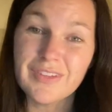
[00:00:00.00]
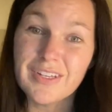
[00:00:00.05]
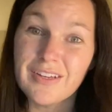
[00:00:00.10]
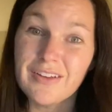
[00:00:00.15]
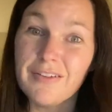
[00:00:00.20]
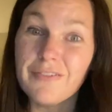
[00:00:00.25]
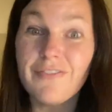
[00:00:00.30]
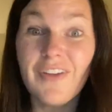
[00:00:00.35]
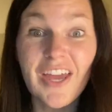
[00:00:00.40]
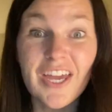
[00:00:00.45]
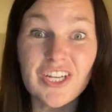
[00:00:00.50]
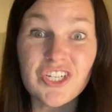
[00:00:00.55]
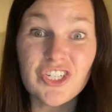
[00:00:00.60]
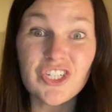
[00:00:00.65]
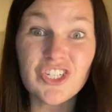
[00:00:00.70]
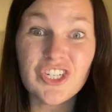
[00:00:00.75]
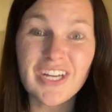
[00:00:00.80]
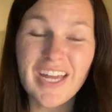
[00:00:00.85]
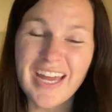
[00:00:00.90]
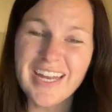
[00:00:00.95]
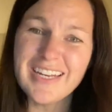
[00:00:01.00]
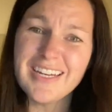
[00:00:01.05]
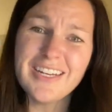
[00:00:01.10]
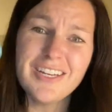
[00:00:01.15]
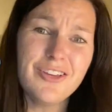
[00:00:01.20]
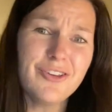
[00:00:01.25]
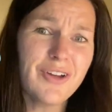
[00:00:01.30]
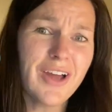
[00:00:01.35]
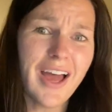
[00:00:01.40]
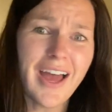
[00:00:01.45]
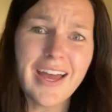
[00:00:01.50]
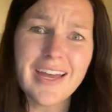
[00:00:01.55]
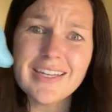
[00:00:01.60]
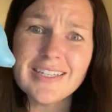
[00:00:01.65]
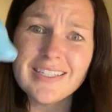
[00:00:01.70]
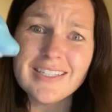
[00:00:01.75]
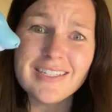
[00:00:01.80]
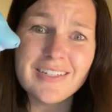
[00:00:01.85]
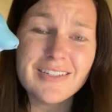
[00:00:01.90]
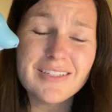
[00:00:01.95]
fish. And you
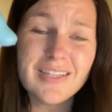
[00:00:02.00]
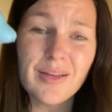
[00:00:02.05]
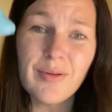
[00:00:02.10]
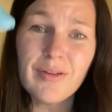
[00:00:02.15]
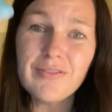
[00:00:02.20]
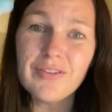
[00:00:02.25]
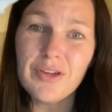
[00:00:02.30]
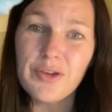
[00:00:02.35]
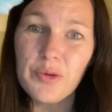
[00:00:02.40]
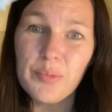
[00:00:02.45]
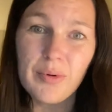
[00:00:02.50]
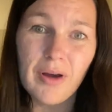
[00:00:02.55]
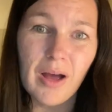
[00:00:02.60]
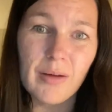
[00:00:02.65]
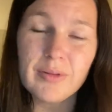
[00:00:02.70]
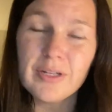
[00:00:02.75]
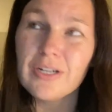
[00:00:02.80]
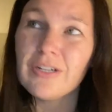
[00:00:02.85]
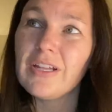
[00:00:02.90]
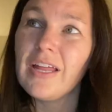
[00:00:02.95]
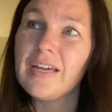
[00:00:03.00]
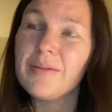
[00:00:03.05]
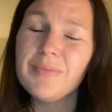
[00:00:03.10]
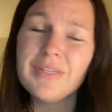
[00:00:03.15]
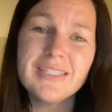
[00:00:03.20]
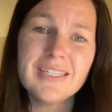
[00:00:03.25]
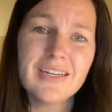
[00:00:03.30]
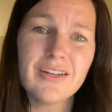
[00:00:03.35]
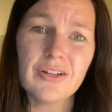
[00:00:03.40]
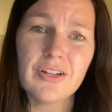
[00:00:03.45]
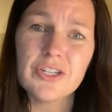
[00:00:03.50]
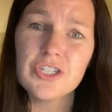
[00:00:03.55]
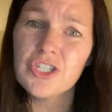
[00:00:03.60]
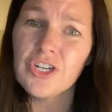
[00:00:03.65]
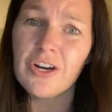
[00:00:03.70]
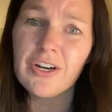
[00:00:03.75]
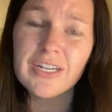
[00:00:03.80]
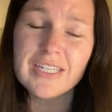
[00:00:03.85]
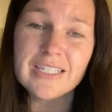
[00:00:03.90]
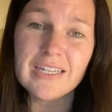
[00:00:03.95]
guys, some of you probably are like, Miss Hill, a
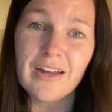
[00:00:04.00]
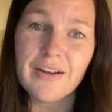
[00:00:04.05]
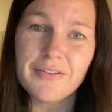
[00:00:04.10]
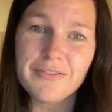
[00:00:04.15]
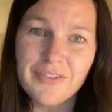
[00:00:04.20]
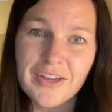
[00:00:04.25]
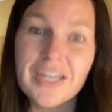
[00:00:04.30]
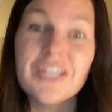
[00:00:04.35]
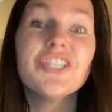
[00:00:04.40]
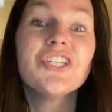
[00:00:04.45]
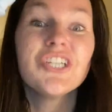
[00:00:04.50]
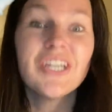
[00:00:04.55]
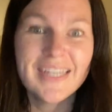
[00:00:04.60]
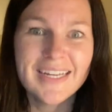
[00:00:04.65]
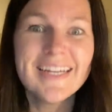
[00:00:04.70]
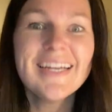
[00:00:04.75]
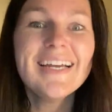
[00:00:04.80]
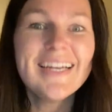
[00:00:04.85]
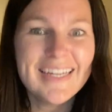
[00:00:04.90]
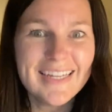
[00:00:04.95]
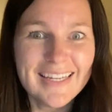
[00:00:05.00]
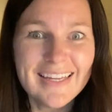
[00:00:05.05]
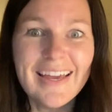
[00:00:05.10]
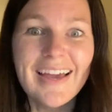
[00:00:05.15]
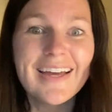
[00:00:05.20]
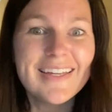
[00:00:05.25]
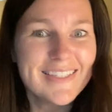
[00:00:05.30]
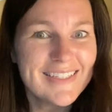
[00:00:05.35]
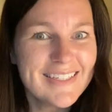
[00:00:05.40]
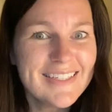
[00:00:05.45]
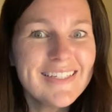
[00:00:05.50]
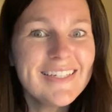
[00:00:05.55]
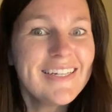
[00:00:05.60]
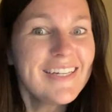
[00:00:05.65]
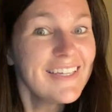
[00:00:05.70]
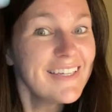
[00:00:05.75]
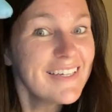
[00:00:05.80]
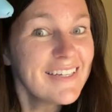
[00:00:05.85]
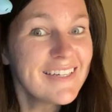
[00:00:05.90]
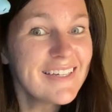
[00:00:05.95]
shark is not a fish. Yes, it
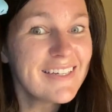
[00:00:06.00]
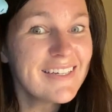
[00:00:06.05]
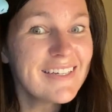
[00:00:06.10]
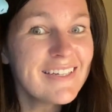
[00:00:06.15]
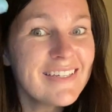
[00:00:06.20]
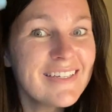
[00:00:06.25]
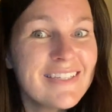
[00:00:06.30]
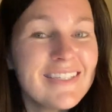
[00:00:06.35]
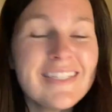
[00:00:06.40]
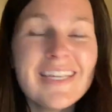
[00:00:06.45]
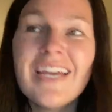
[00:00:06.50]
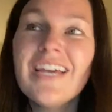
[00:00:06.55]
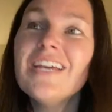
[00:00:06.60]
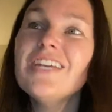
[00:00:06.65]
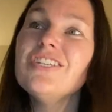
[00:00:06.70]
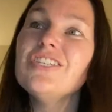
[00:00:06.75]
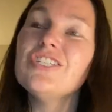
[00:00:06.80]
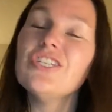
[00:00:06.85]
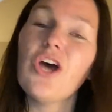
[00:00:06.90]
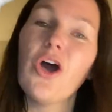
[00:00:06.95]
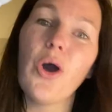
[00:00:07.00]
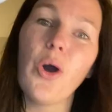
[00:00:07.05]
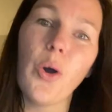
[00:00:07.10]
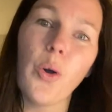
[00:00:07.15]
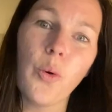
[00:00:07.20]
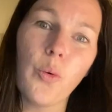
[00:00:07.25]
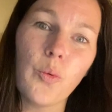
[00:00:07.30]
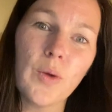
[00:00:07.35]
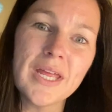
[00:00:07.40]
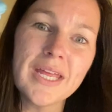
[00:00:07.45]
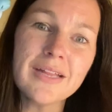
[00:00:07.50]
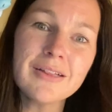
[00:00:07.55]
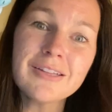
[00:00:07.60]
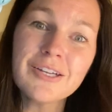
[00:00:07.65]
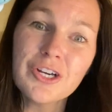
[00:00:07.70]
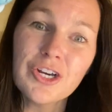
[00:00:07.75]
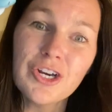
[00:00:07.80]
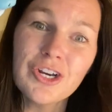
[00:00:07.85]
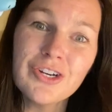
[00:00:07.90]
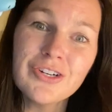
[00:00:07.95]
is. So we
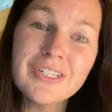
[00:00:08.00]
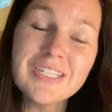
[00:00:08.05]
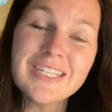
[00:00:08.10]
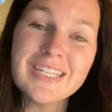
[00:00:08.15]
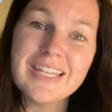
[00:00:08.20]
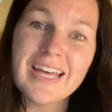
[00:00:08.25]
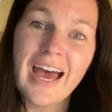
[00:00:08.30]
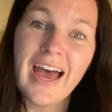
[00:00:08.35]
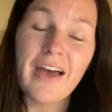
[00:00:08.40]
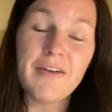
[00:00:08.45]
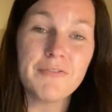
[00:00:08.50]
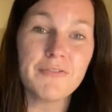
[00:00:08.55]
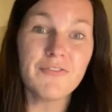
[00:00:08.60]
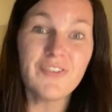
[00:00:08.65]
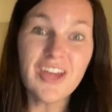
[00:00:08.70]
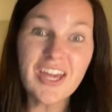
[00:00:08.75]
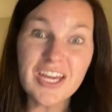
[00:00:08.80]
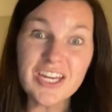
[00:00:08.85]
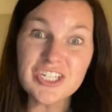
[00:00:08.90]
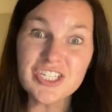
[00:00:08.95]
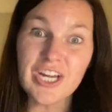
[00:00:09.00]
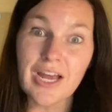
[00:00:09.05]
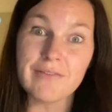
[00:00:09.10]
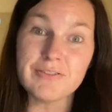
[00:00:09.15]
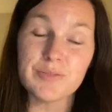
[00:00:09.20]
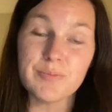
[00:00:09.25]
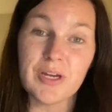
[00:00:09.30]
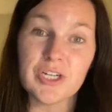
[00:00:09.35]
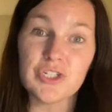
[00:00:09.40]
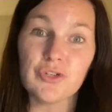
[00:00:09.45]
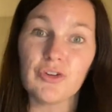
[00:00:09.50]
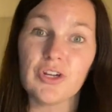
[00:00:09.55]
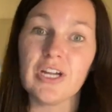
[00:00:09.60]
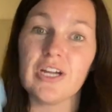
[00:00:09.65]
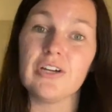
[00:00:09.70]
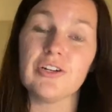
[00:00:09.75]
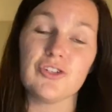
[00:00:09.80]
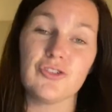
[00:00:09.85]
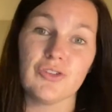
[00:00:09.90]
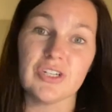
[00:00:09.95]
learned that fish have special
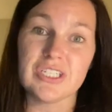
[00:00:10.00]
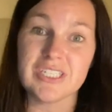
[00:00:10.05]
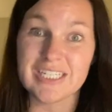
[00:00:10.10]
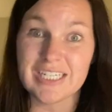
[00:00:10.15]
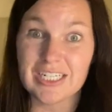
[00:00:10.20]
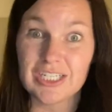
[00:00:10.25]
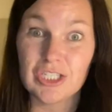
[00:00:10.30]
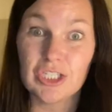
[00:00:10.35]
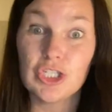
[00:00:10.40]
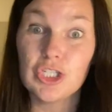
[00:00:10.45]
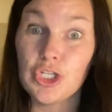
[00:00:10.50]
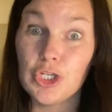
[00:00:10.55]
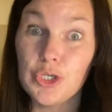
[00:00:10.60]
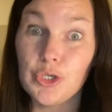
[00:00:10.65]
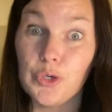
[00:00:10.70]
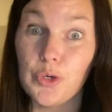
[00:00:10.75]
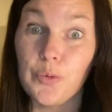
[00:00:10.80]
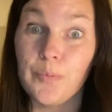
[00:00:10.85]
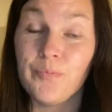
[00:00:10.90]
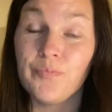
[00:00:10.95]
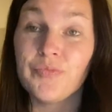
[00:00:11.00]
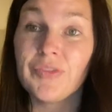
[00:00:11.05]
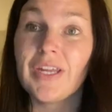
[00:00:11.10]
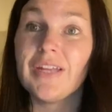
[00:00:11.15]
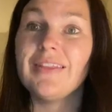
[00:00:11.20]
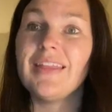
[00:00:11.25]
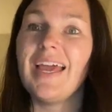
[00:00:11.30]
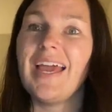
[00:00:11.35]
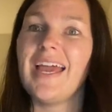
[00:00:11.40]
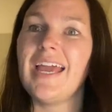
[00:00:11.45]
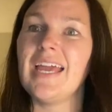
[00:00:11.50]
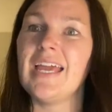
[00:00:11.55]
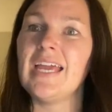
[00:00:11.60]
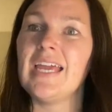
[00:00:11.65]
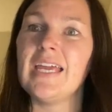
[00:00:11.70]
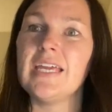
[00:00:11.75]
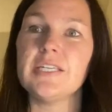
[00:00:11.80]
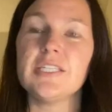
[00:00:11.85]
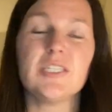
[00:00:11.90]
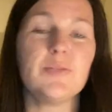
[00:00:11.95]
characteristics too.
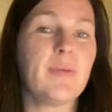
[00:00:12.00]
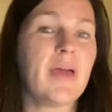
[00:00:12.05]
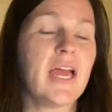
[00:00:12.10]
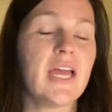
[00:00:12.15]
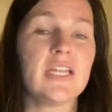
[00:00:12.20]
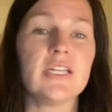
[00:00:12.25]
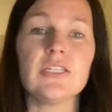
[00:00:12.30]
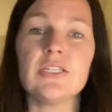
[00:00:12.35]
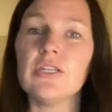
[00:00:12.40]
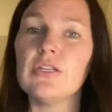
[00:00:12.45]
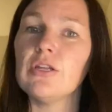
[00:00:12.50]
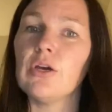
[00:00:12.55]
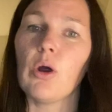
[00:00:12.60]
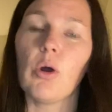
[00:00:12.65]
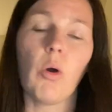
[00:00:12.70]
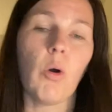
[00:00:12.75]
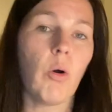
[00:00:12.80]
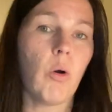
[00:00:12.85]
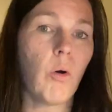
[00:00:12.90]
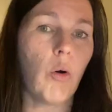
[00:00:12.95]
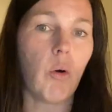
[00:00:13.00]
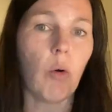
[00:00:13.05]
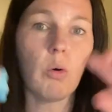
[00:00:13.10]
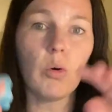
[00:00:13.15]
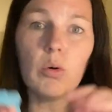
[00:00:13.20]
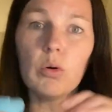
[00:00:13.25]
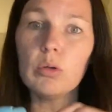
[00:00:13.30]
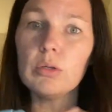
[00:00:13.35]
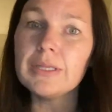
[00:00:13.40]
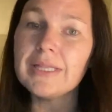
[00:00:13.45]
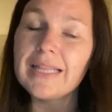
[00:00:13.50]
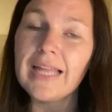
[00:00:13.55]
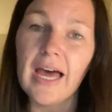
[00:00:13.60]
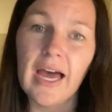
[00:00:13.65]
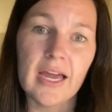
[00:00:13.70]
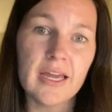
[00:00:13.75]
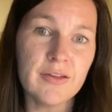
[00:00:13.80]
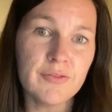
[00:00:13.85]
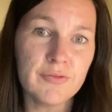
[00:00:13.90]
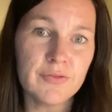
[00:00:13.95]
They spend their whole
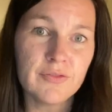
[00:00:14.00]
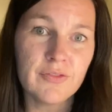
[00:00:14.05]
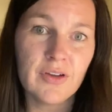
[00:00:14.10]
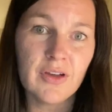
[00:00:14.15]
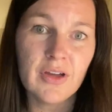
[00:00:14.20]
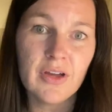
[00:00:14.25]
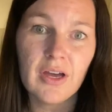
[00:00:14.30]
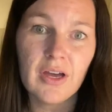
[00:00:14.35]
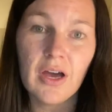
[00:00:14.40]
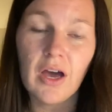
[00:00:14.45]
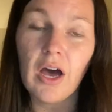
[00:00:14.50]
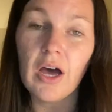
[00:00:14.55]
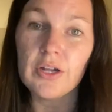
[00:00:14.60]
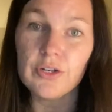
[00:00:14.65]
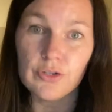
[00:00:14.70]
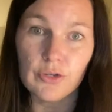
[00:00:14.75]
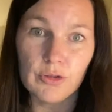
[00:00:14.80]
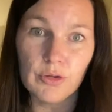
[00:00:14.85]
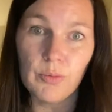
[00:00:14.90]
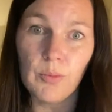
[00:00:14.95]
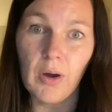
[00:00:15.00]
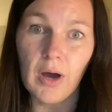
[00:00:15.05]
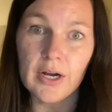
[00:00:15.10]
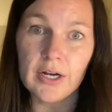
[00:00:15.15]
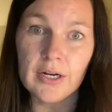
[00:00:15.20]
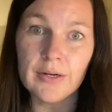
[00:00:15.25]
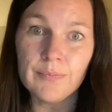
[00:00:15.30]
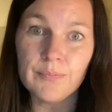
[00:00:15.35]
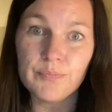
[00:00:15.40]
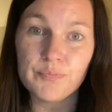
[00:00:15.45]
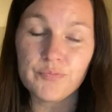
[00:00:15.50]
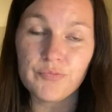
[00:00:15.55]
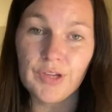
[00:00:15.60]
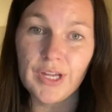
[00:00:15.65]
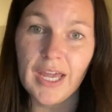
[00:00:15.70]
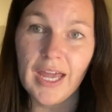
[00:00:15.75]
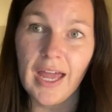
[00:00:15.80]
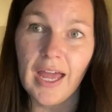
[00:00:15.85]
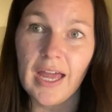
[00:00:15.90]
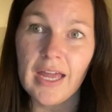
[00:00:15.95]
life under the water,
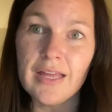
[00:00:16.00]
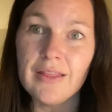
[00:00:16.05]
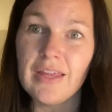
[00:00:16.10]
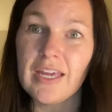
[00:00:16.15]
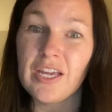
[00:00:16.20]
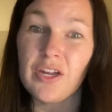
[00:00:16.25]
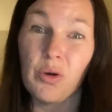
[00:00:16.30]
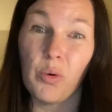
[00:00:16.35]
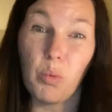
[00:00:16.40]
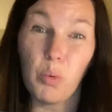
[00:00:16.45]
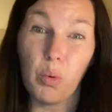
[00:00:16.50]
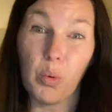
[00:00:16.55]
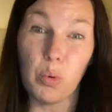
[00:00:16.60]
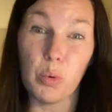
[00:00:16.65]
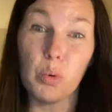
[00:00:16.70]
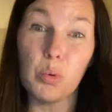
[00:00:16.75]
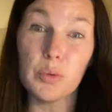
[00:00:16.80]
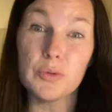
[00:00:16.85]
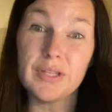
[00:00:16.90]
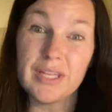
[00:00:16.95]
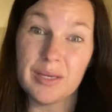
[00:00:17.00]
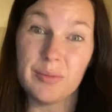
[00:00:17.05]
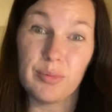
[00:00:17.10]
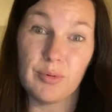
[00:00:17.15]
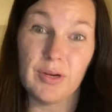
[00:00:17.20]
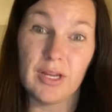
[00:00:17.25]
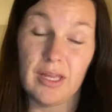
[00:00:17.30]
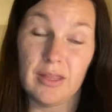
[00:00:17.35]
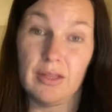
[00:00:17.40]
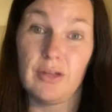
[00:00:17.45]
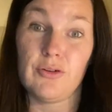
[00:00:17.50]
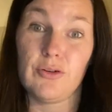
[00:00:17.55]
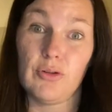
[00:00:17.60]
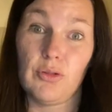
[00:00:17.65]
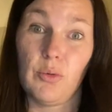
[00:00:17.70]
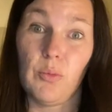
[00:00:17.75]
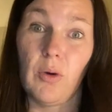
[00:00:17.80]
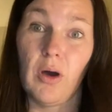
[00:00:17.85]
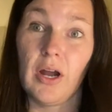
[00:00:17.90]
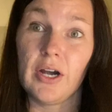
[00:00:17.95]
okay? They can only breathe under
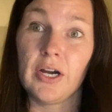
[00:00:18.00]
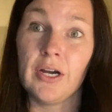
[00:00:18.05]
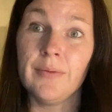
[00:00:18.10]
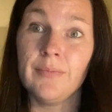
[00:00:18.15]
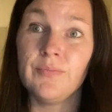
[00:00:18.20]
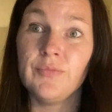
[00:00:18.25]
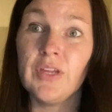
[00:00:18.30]
the water.